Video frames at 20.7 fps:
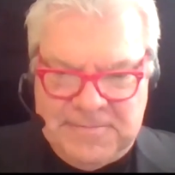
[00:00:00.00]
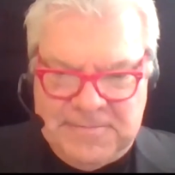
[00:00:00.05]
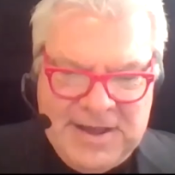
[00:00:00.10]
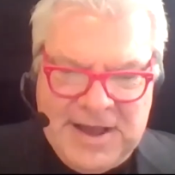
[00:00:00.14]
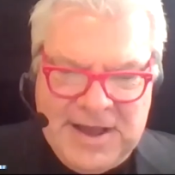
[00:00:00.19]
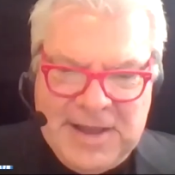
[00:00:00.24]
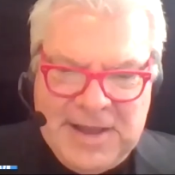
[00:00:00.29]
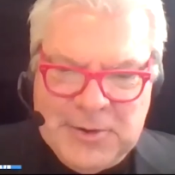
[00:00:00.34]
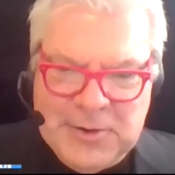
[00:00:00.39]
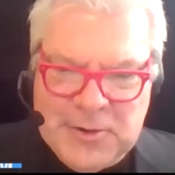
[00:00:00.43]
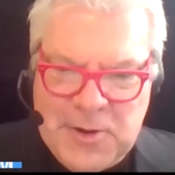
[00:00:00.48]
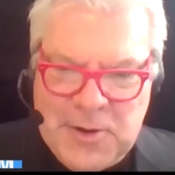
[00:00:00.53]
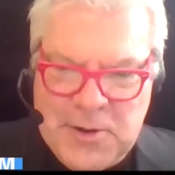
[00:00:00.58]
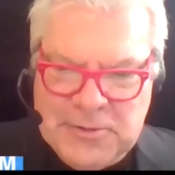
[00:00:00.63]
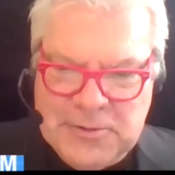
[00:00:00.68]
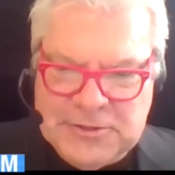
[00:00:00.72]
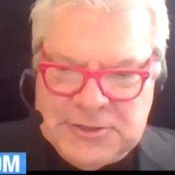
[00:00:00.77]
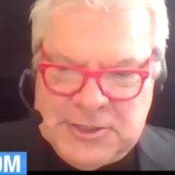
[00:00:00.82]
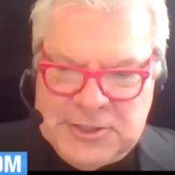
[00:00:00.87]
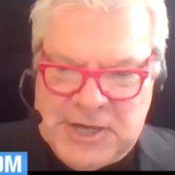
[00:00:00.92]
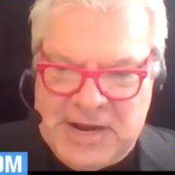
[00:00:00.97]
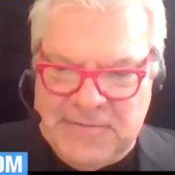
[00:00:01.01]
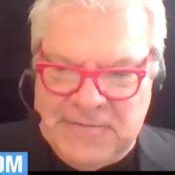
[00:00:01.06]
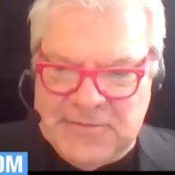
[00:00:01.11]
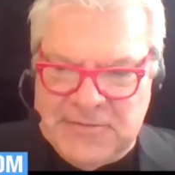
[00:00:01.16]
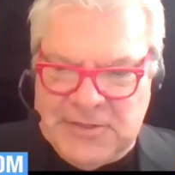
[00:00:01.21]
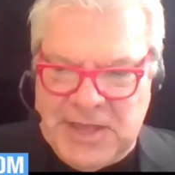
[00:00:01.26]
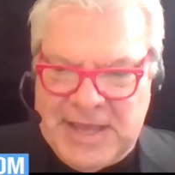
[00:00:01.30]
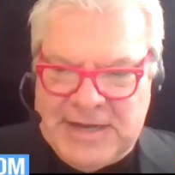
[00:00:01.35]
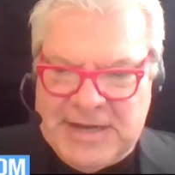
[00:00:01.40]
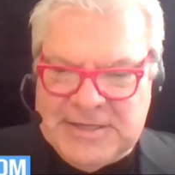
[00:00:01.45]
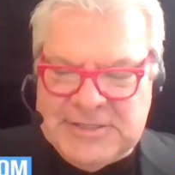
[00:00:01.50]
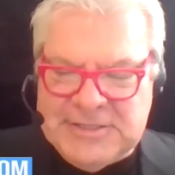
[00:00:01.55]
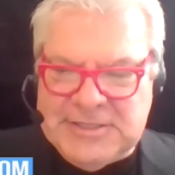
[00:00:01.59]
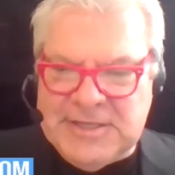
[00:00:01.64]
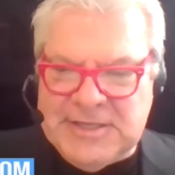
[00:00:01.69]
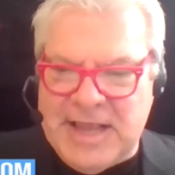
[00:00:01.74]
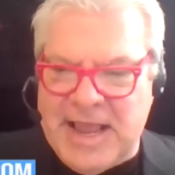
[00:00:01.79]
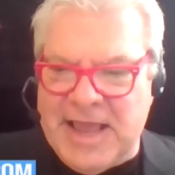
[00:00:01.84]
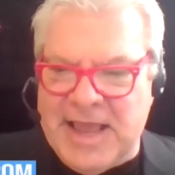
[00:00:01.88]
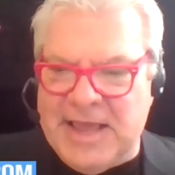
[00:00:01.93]
I'm your host, Gene Velitis,
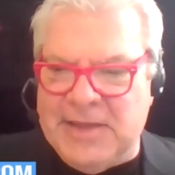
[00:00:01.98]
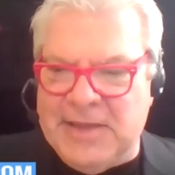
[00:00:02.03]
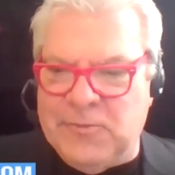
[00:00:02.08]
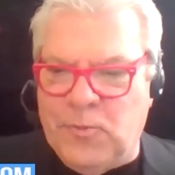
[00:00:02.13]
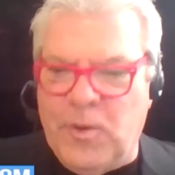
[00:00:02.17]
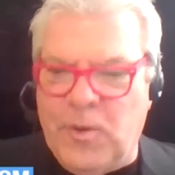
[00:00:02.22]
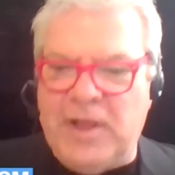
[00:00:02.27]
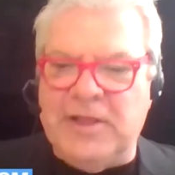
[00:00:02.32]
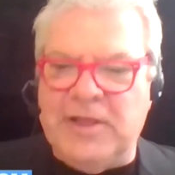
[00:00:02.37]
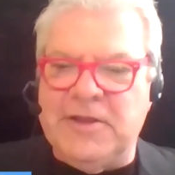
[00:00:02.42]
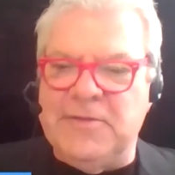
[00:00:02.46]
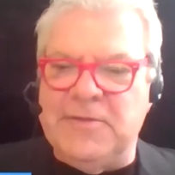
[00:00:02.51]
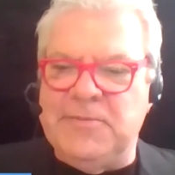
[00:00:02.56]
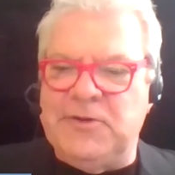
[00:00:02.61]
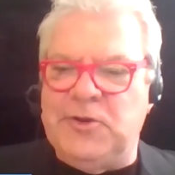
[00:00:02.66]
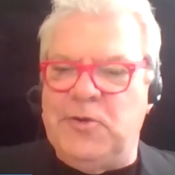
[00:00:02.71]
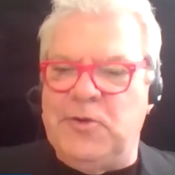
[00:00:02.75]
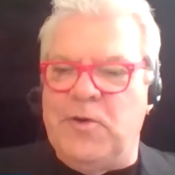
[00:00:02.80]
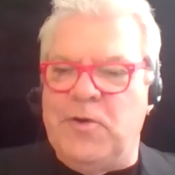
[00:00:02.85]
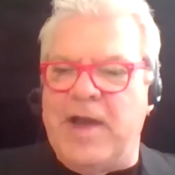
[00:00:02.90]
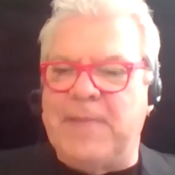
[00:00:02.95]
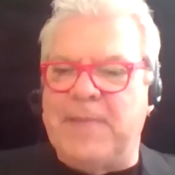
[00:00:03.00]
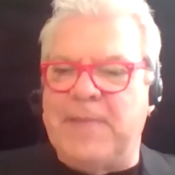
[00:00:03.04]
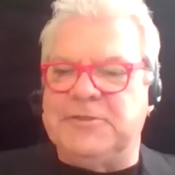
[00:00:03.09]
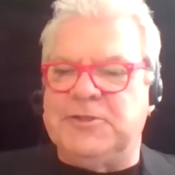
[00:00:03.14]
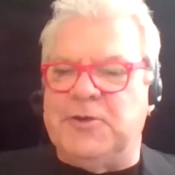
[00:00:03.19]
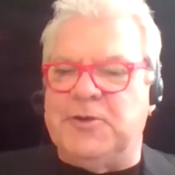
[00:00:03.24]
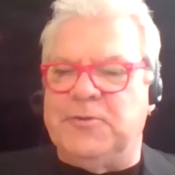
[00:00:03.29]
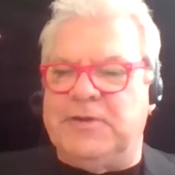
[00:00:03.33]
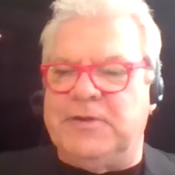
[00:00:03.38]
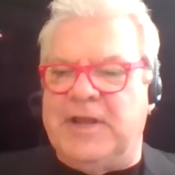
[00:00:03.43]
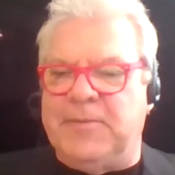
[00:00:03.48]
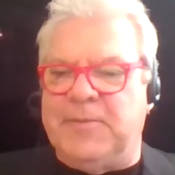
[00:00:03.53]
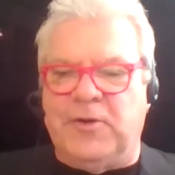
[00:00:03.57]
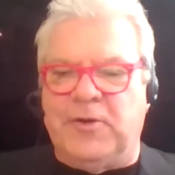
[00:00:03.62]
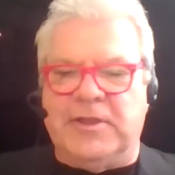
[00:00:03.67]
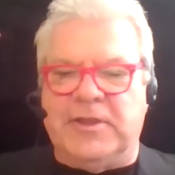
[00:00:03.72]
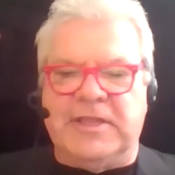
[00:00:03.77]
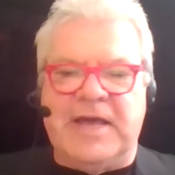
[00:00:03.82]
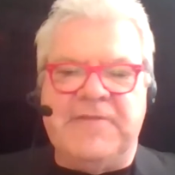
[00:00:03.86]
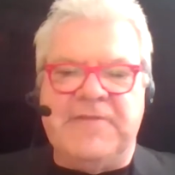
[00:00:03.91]
and welcome to episode number
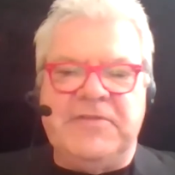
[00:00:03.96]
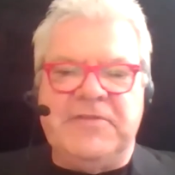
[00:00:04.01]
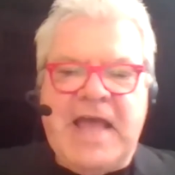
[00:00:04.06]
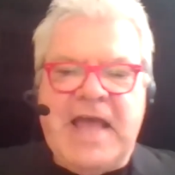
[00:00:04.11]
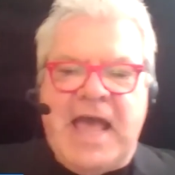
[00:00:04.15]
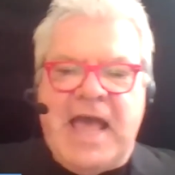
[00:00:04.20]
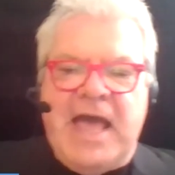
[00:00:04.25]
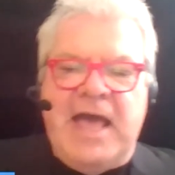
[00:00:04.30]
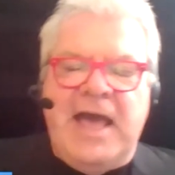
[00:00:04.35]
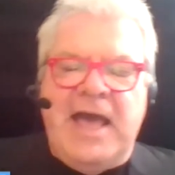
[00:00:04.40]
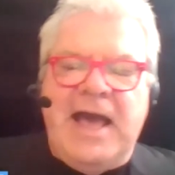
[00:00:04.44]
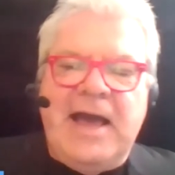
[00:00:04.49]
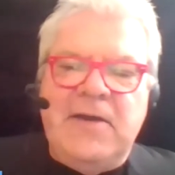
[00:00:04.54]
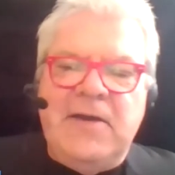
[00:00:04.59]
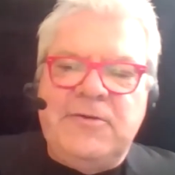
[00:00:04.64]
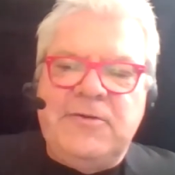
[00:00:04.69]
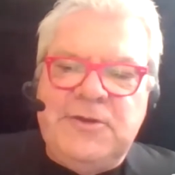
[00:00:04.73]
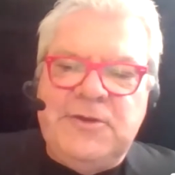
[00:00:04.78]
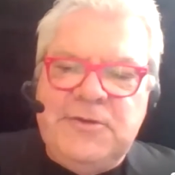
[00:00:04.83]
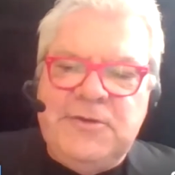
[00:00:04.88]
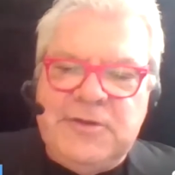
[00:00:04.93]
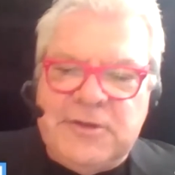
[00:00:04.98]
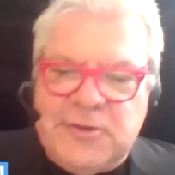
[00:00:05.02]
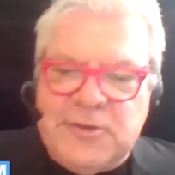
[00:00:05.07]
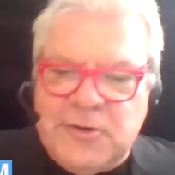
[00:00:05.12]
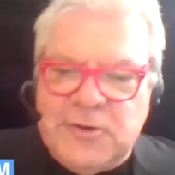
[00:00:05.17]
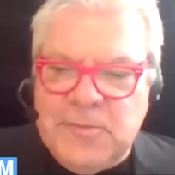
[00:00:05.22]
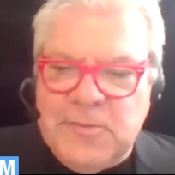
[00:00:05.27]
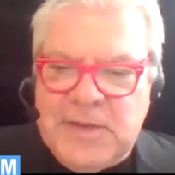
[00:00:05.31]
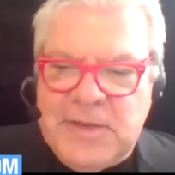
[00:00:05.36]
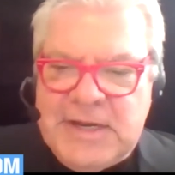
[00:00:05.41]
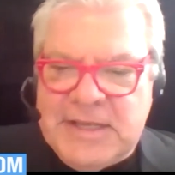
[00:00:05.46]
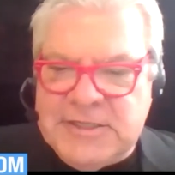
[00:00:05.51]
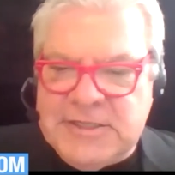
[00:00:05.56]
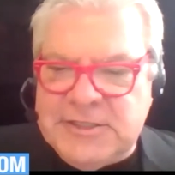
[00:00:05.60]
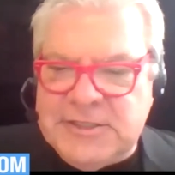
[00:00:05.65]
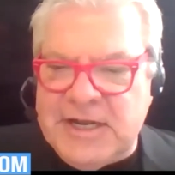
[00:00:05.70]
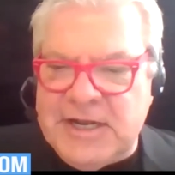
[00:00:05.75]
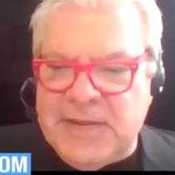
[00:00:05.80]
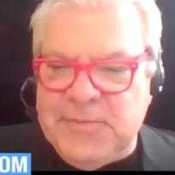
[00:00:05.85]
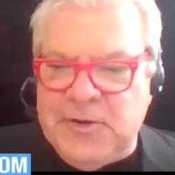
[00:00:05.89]
11, How to Determine and
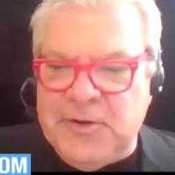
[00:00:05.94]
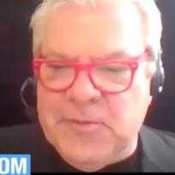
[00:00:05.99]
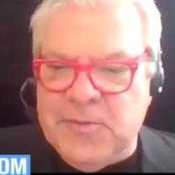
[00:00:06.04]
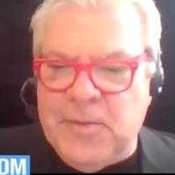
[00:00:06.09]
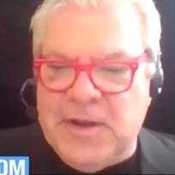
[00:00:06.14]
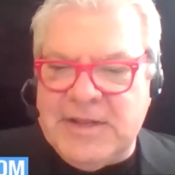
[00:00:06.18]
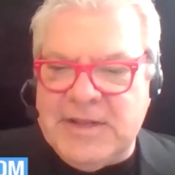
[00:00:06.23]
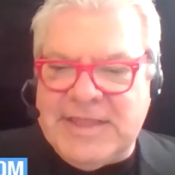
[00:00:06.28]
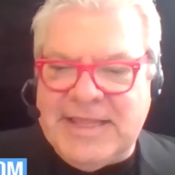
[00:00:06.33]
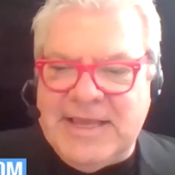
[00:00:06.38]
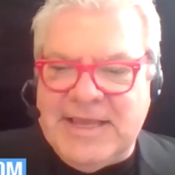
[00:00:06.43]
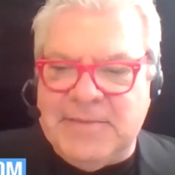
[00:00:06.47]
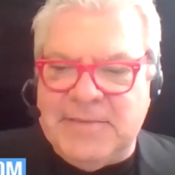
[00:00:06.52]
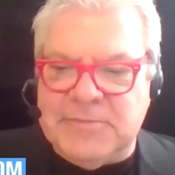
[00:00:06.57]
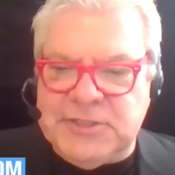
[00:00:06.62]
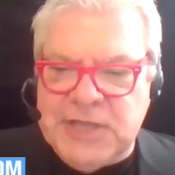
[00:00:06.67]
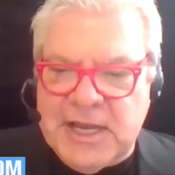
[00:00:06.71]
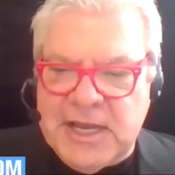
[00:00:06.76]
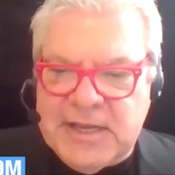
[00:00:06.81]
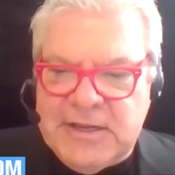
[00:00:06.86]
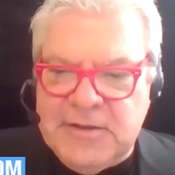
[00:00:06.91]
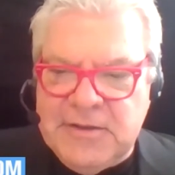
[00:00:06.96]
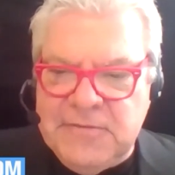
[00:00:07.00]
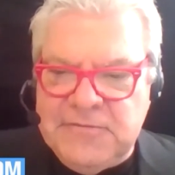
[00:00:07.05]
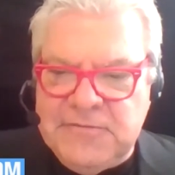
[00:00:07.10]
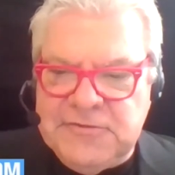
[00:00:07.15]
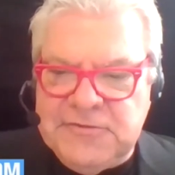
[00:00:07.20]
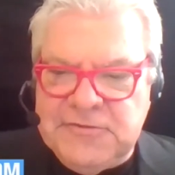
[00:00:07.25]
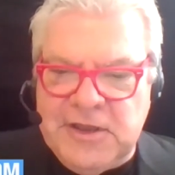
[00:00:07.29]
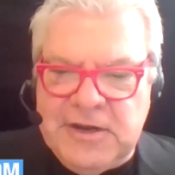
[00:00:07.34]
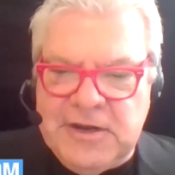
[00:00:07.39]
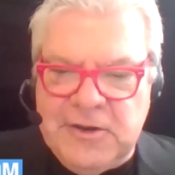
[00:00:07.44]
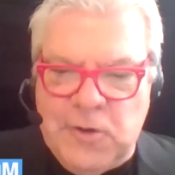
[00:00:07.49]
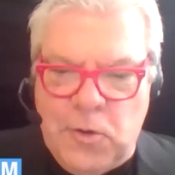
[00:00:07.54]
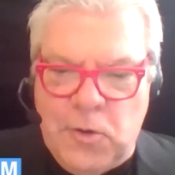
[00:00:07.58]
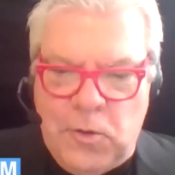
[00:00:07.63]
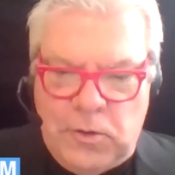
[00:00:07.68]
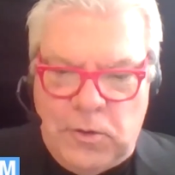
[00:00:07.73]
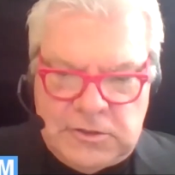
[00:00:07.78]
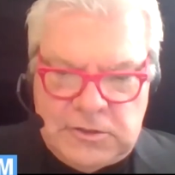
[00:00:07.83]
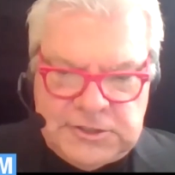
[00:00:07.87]
Set Up Your Monthly Objectives and
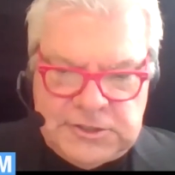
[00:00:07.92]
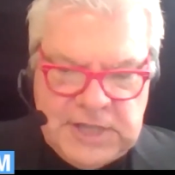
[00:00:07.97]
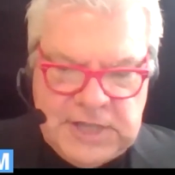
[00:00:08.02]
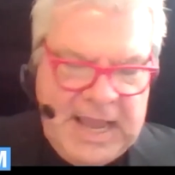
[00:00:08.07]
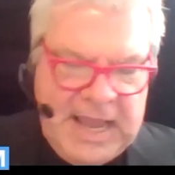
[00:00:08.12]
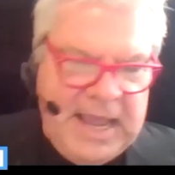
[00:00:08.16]
Goals.